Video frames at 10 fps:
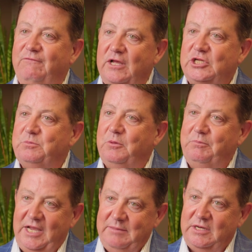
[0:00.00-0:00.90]
flexible
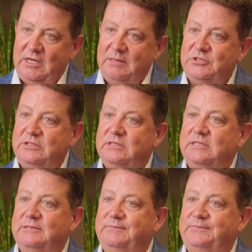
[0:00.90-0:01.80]
payment
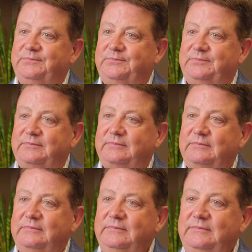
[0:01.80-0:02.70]
options.
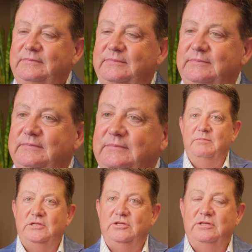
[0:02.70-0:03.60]
I think
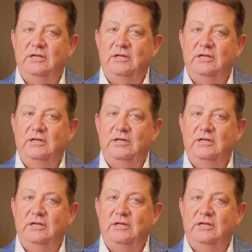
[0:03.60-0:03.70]
anytime that,